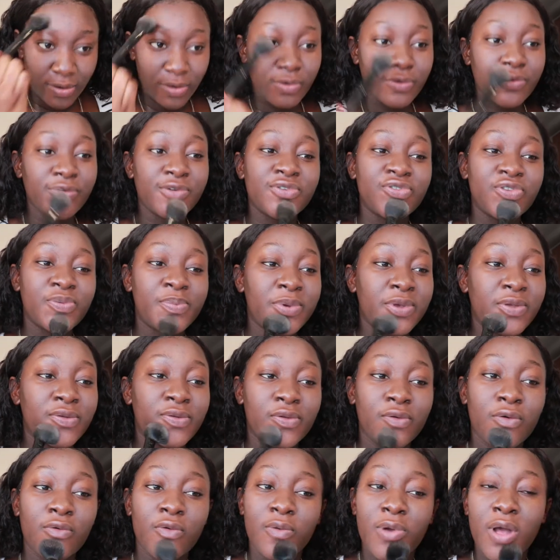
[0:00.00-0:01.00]
oh, you speak
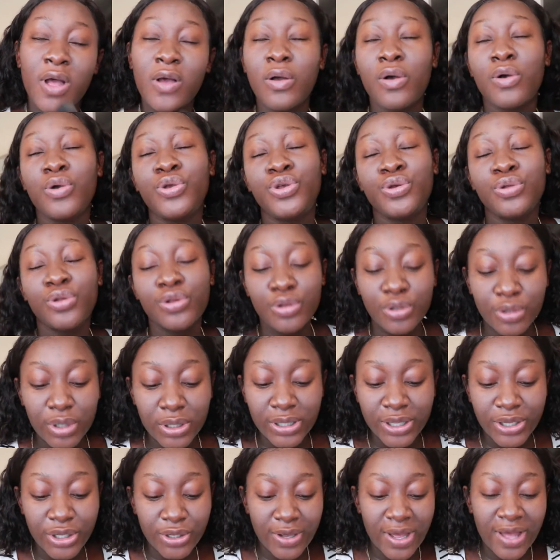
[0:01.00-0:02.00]
so well, oh, you
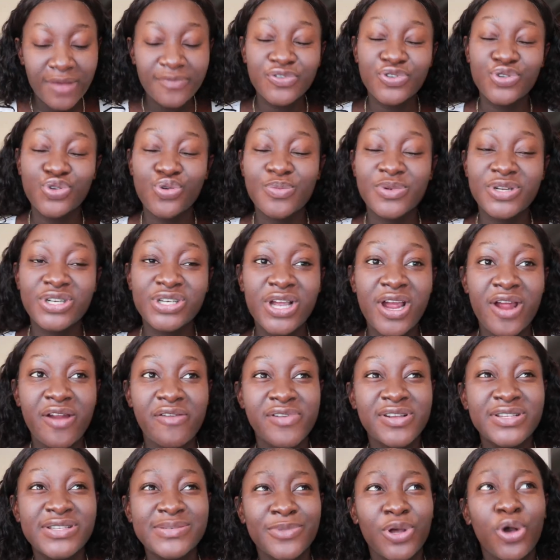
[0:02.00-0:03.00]
look like you have so much
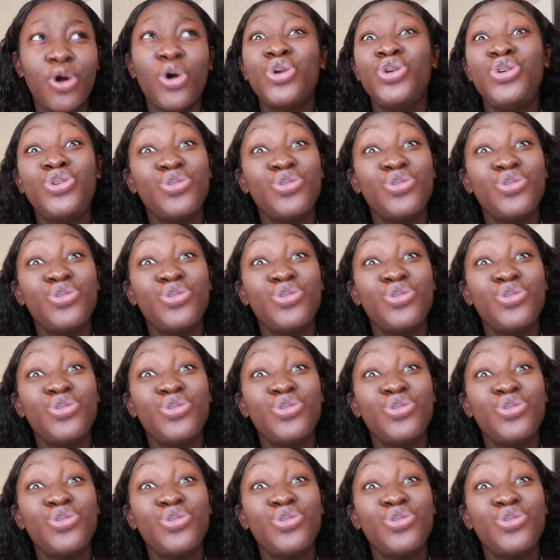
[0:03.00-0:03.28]
charisma. Or